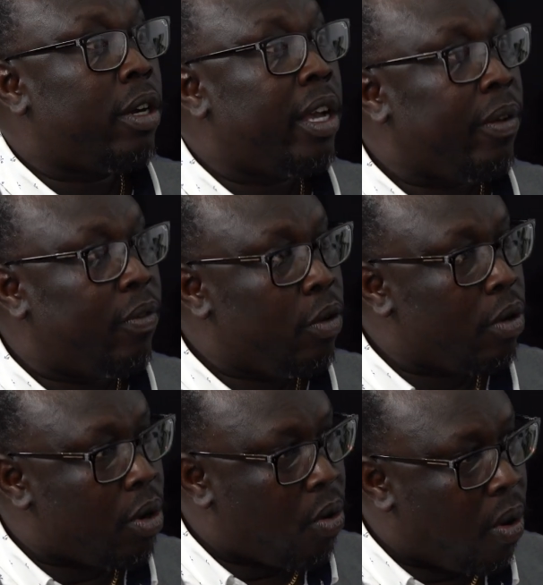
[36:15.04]
So if
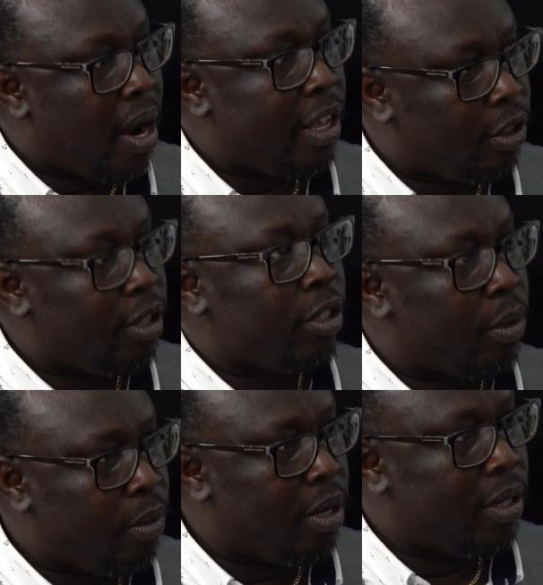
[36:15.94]
you require those
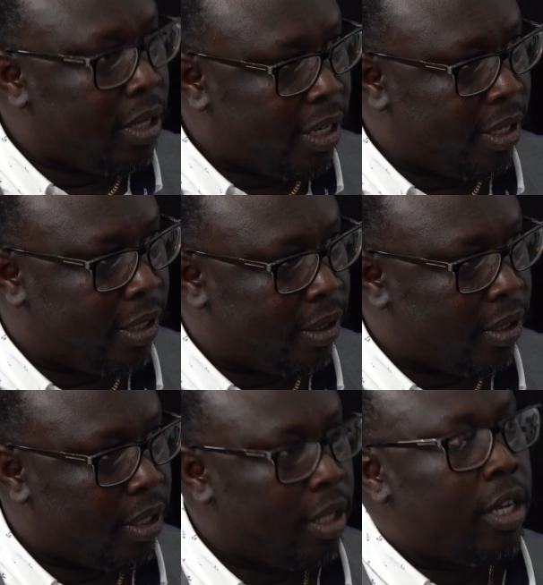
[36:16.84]
community
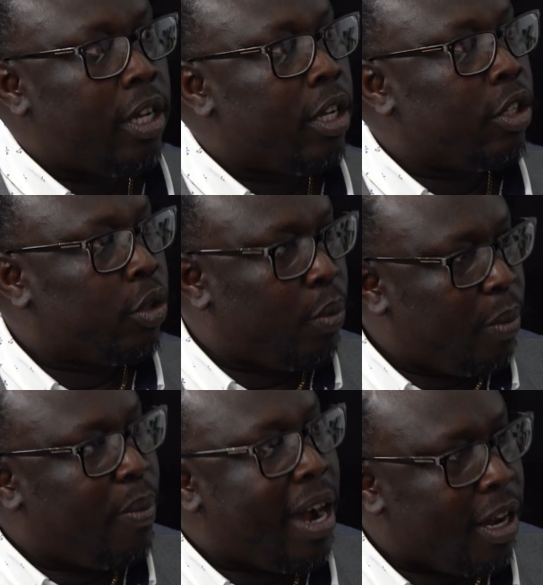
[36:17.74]
leaders to
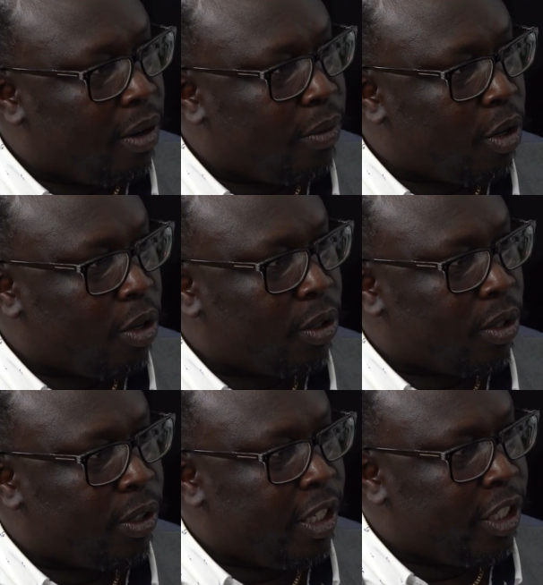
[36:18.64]
be part of your
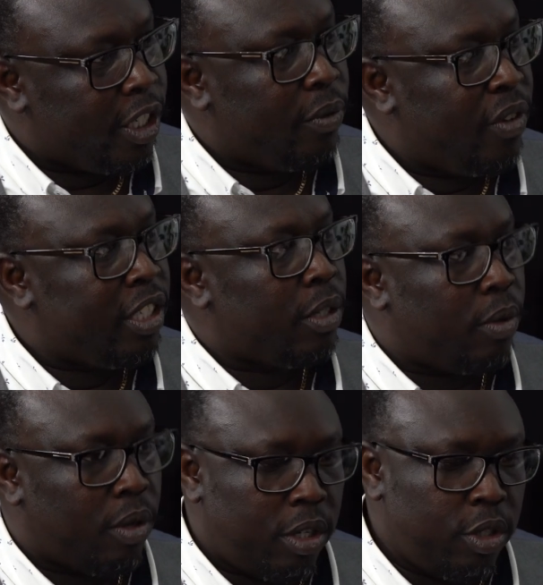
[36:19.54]
consultation, first
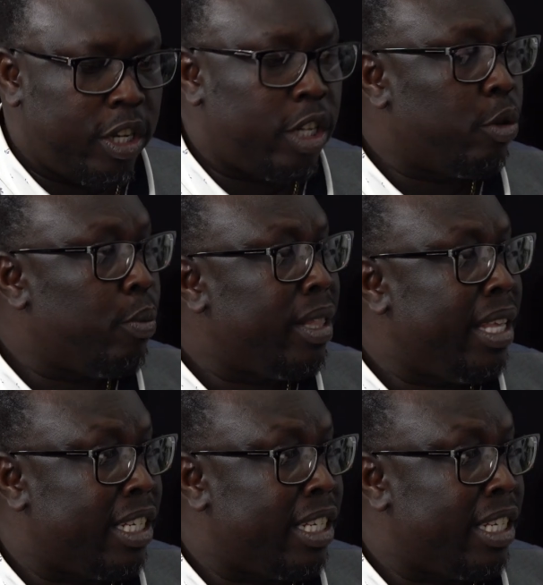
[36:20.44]
of all, you need to meet